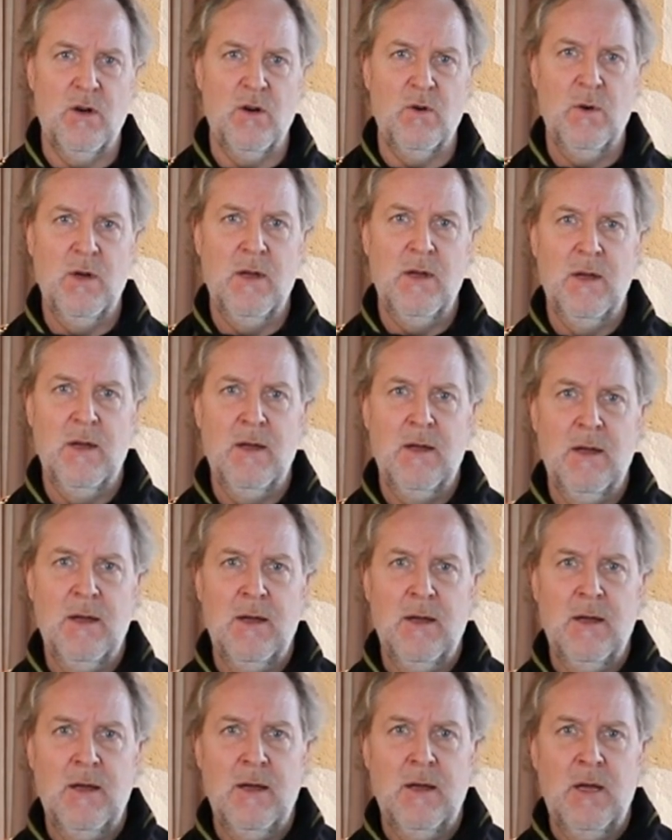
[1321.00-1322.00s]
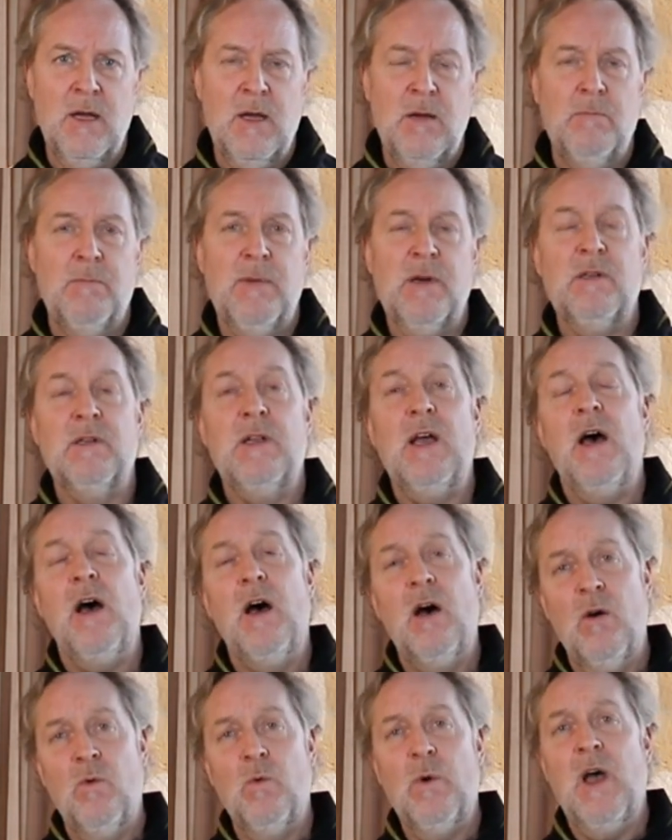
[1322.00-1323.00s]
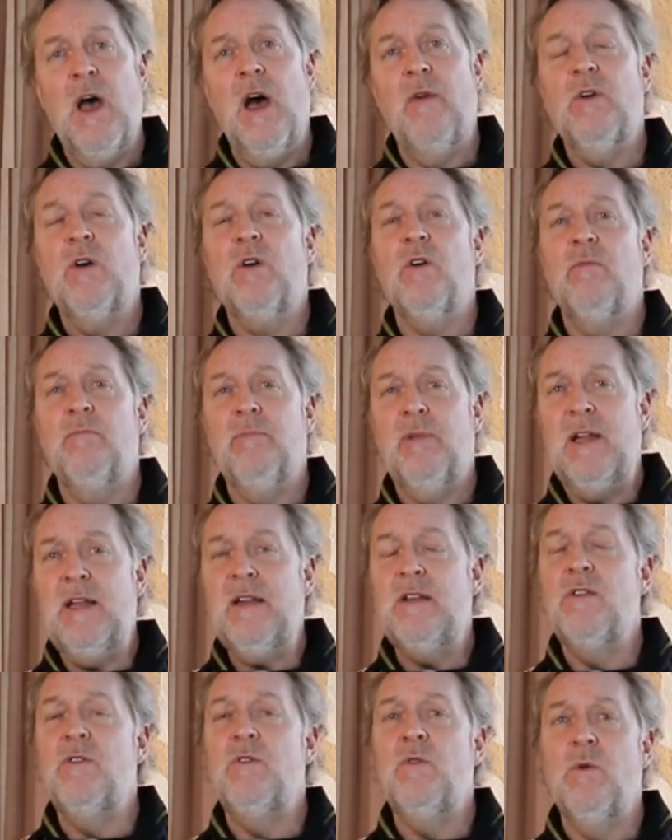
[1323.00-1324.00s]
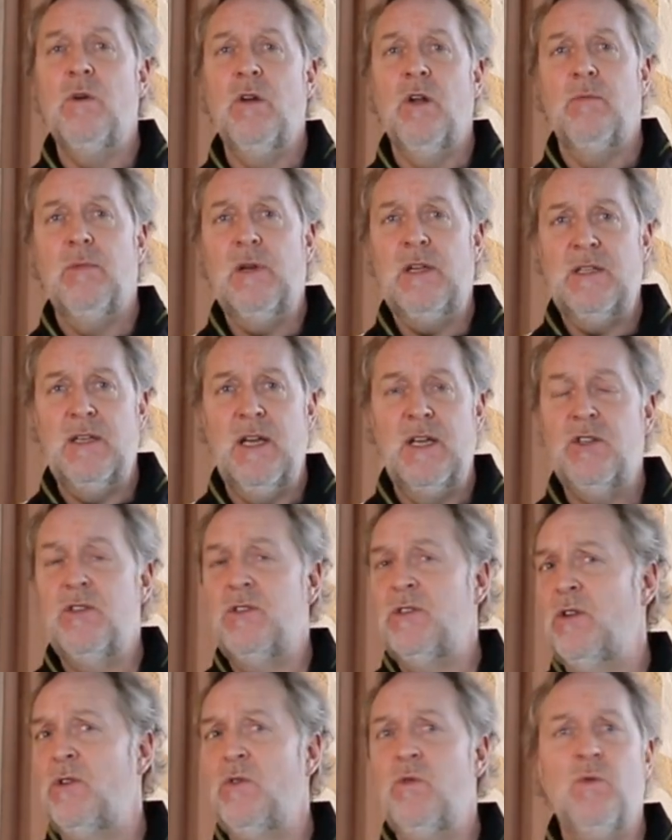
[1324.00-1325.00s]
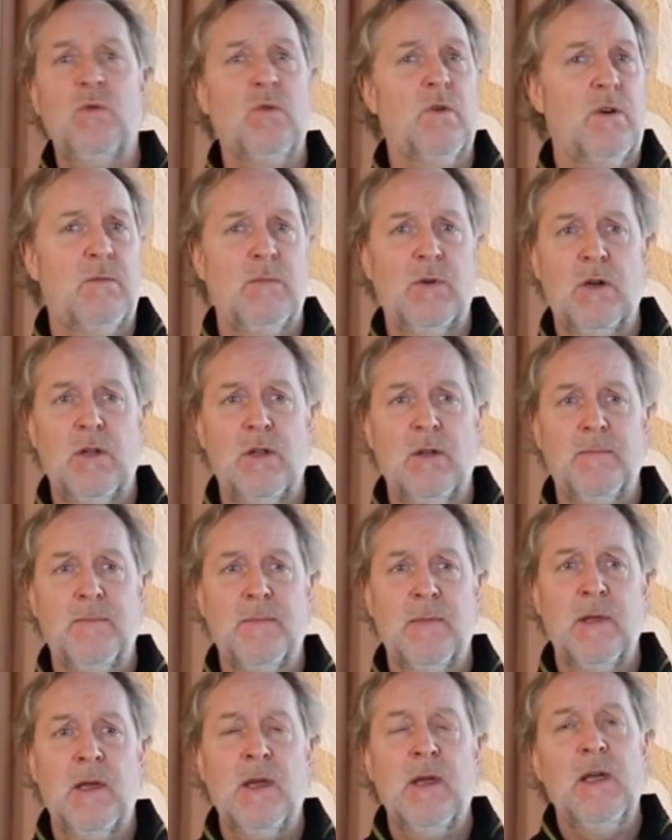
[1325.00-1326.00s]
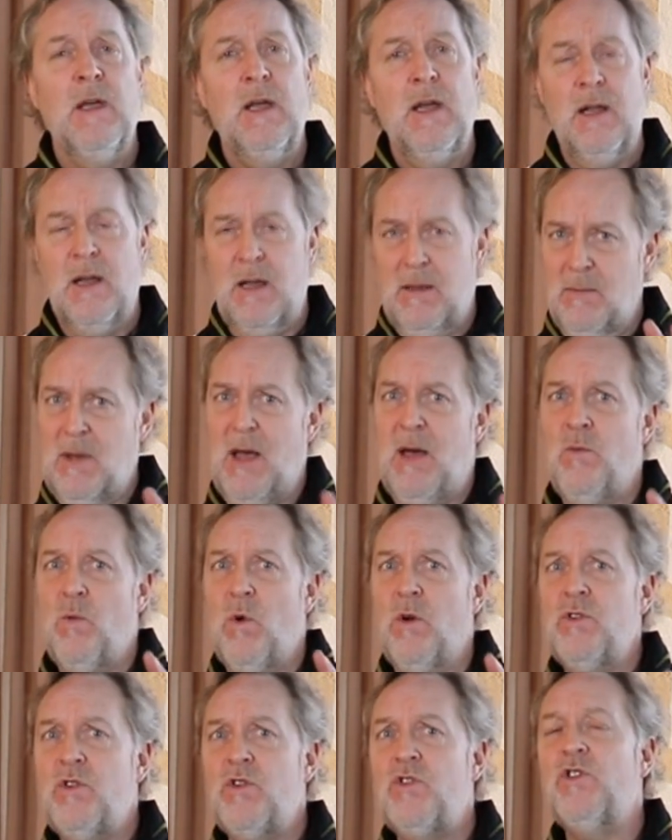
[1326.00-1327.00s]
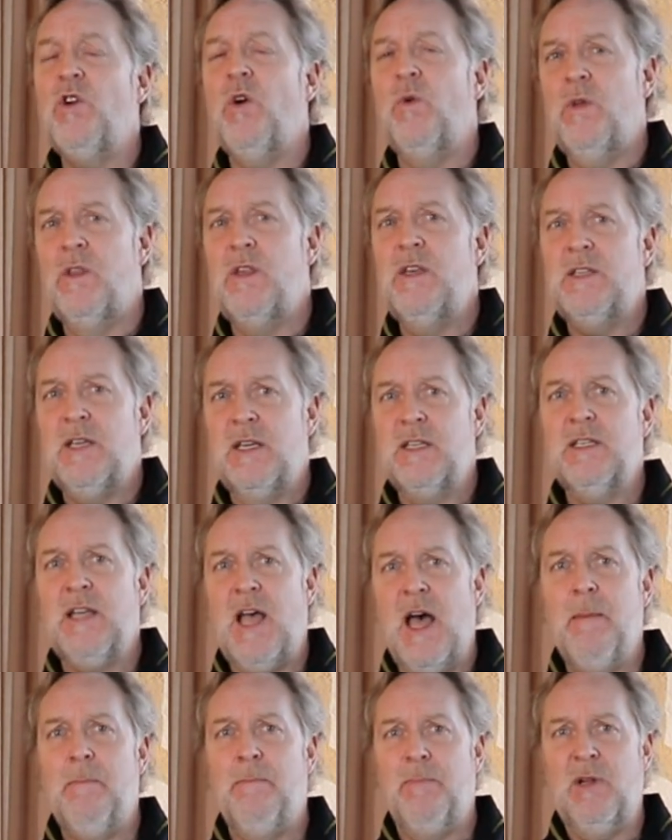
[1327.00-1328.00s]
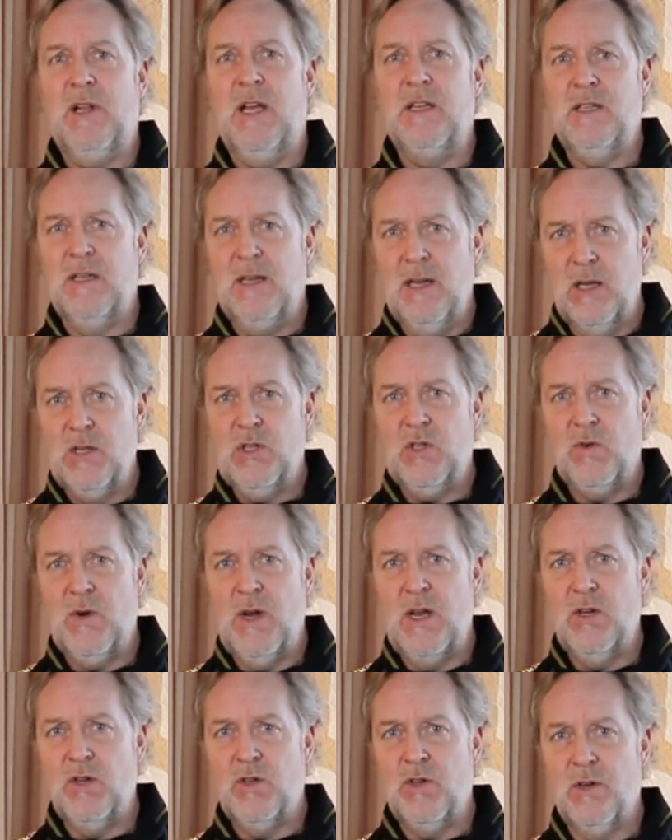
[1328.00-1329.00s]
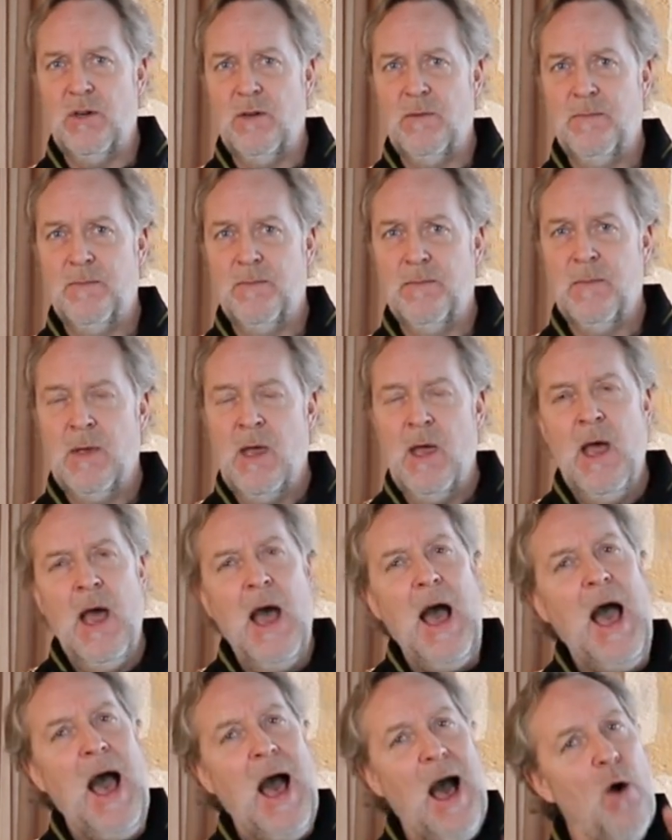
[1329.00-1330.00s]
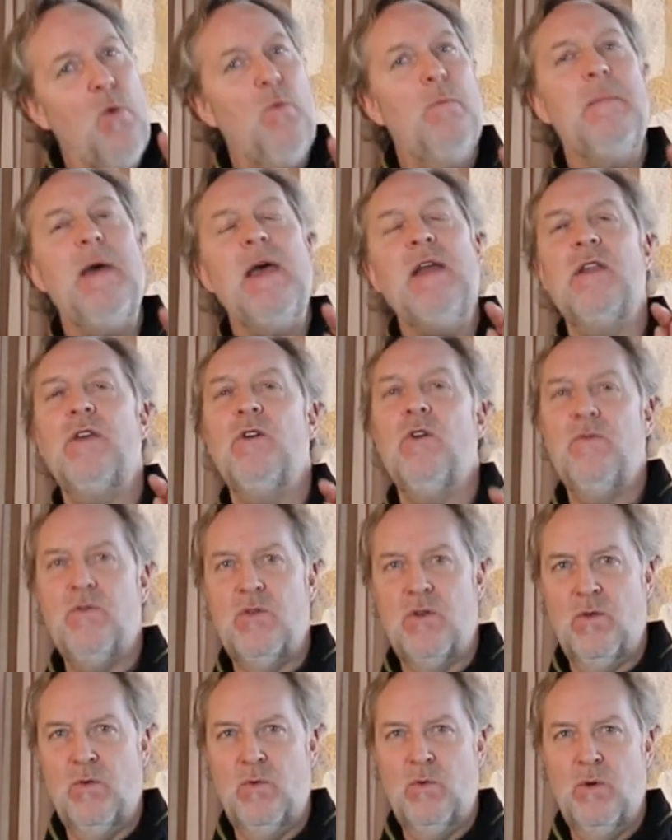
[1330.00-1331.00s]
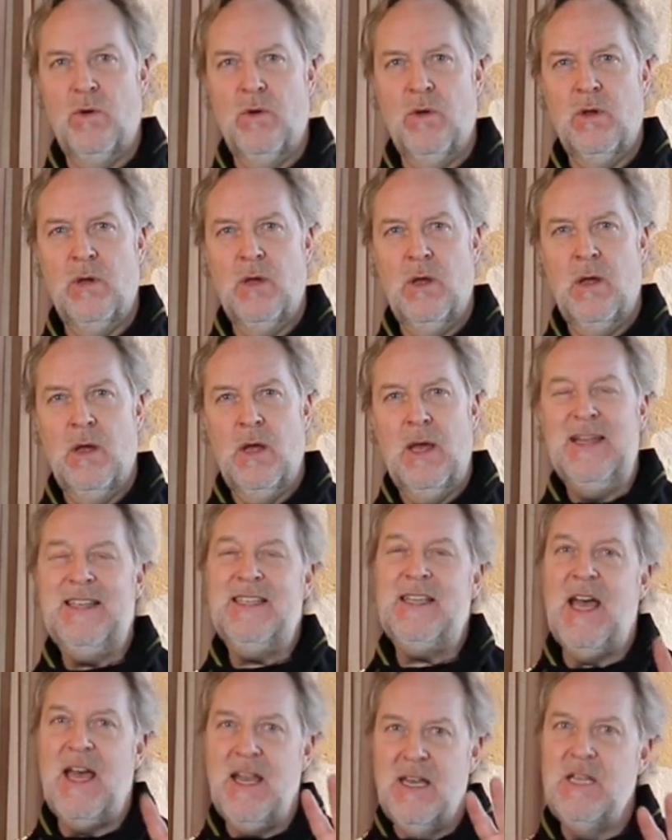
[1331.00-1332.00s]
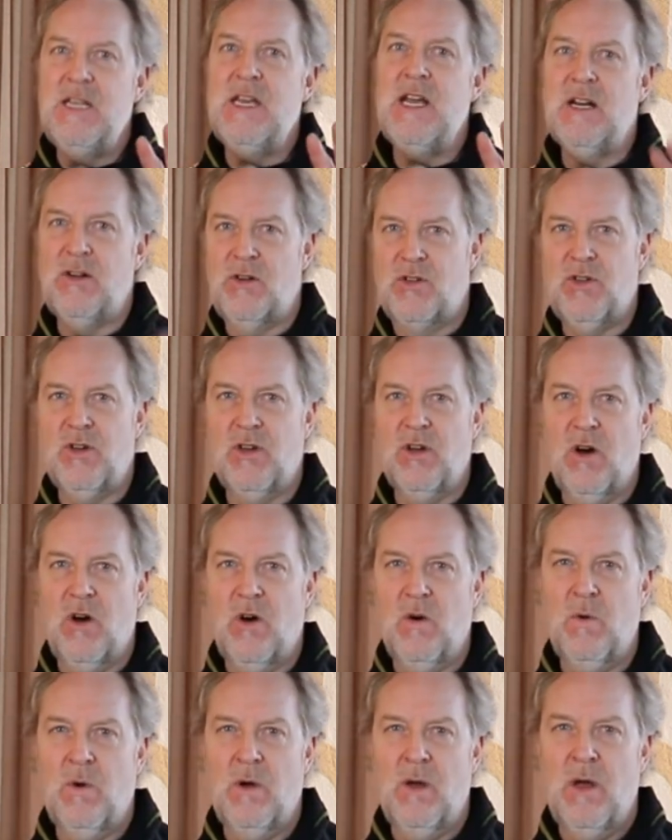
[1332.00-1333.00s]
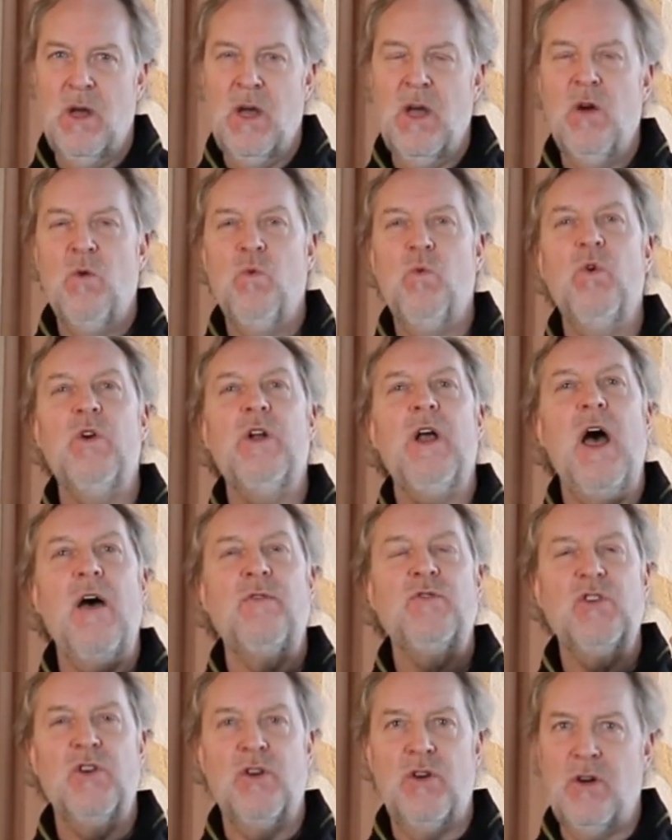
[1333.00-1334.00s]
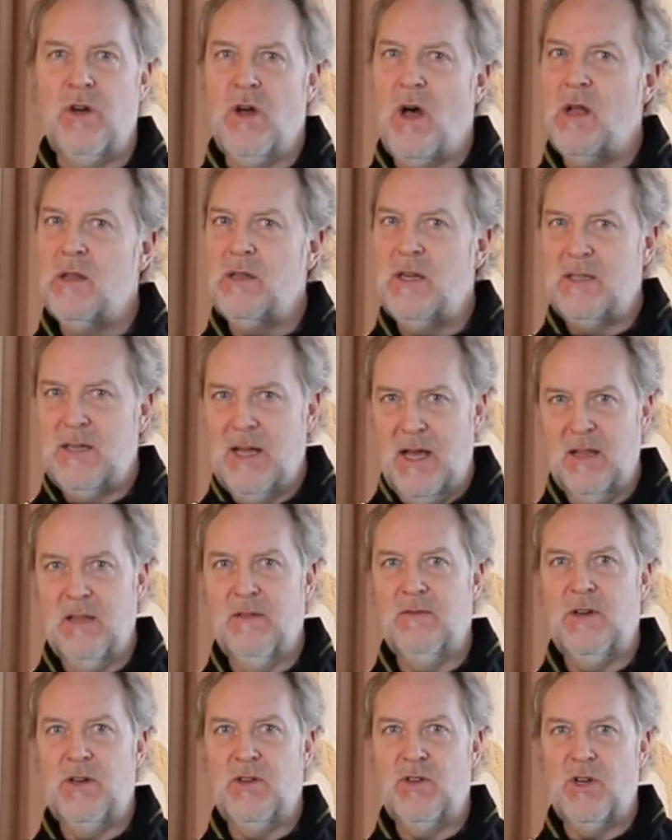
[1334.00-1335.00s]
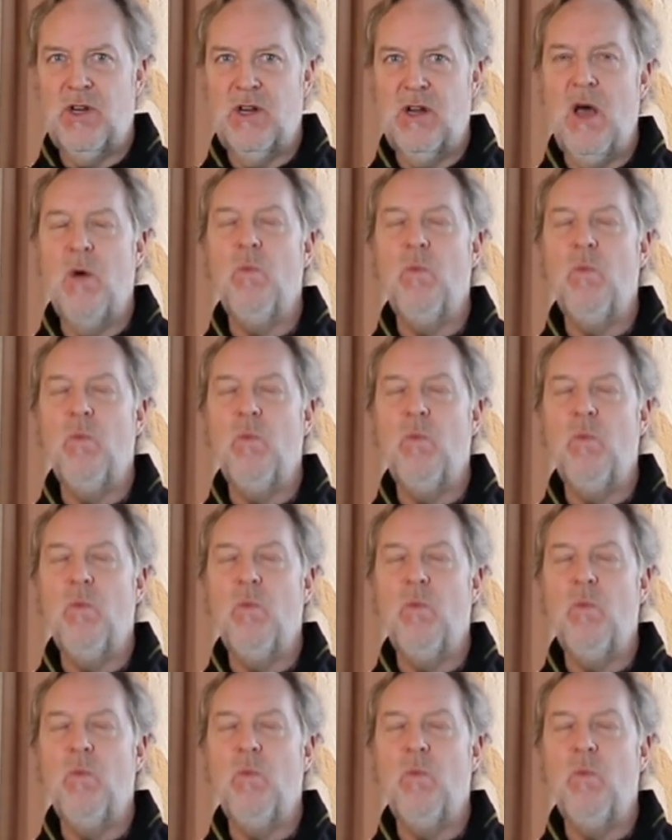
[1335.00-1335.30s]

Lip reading: know. But now we have a complete new globalization, it's a new normal. And I want to show you this example as an illustration. How many of you 10 years ago would have turned on the television